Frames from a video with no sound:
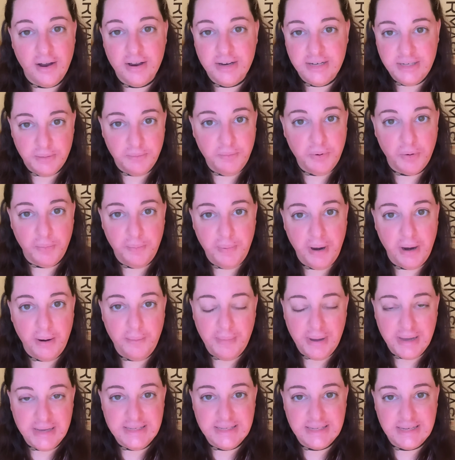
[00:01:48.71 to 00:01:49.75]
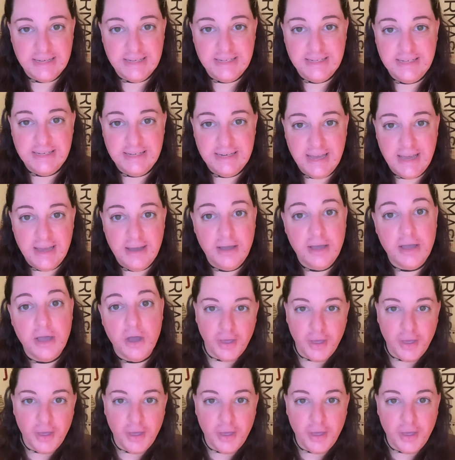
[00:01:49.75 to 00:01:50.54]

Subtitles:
I did prepare my skin today